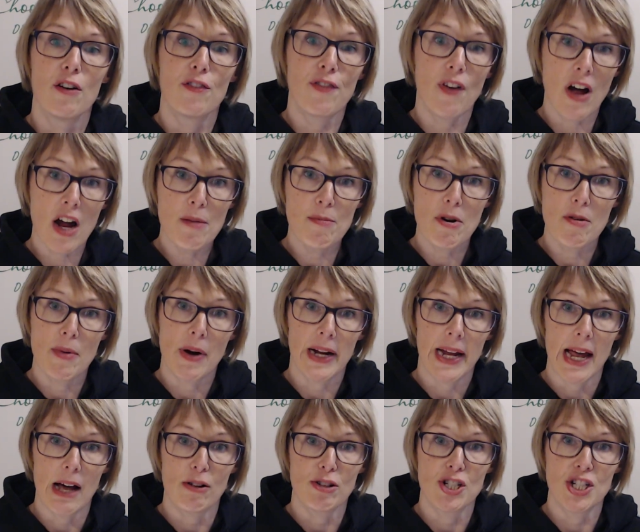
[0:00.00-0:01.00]

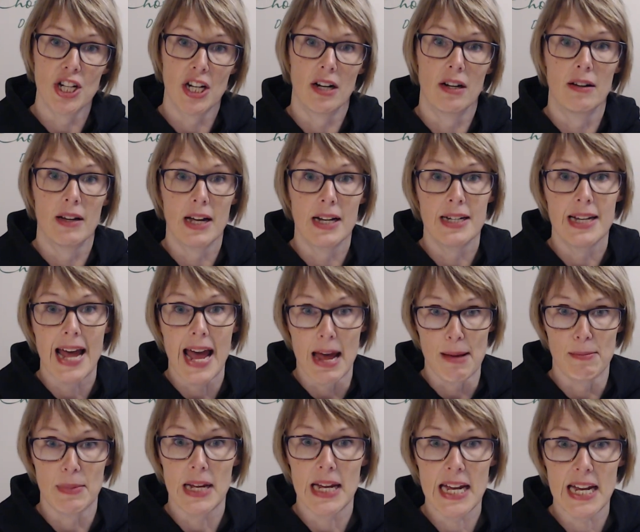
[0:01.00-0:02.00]
fibromyalgia and
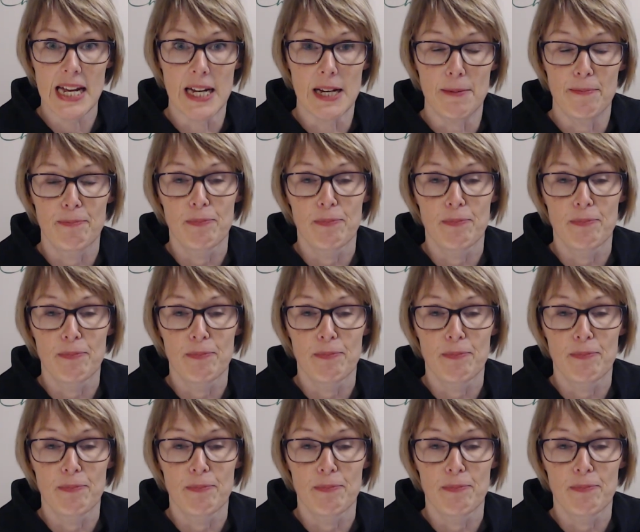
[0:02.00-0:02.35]
ME.